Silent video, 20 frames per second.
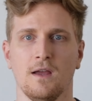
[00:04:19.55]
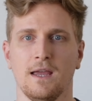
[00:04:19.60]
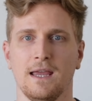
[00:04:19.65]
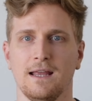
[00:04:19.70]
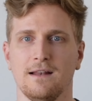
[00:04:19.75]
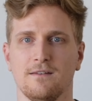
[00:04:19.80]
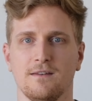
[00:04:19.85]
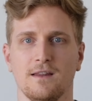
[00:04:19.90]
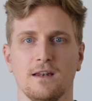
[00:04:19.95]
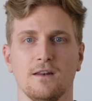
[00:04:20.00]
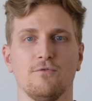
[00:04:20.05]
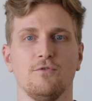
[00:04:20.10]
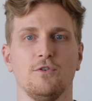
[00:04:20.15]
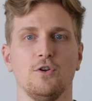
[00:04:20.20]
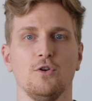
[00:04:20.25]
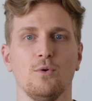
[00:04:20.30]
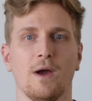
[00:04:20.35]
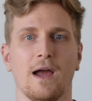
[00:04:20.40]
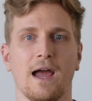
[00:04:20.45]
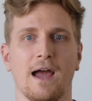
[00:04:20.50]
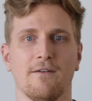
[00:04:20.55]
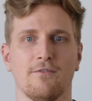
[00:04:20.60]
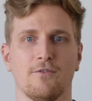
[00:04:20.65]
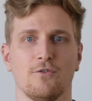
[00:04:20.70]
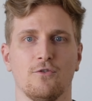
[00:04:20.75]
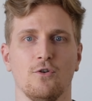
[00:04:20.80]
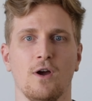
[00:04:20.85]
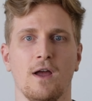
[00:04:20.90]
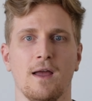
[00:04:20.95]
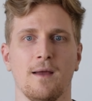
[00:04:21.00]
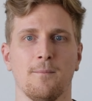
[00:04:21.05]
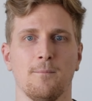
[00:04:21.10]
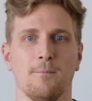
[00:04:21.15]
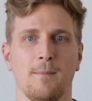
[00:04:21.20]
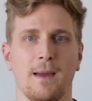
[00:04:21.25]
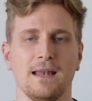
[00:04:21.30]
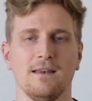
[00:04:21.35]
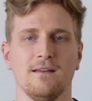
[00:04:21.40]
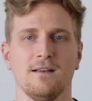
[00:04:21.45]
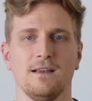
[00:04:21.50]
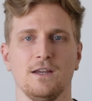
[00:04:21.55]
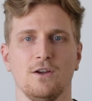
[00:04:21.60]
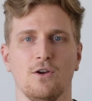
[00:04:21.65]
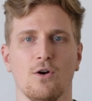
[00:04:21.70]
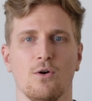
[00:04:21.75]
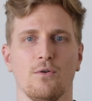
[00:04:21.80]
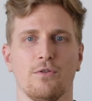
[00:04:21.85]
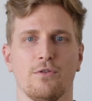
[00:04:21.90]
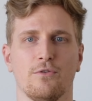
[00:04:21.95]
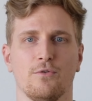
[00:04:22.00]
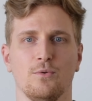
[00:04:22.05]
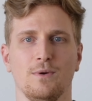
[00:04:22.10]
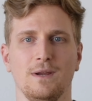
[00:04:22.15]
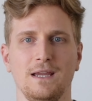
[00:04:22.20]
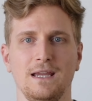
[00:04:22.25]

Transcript: Instead of you have to manually go through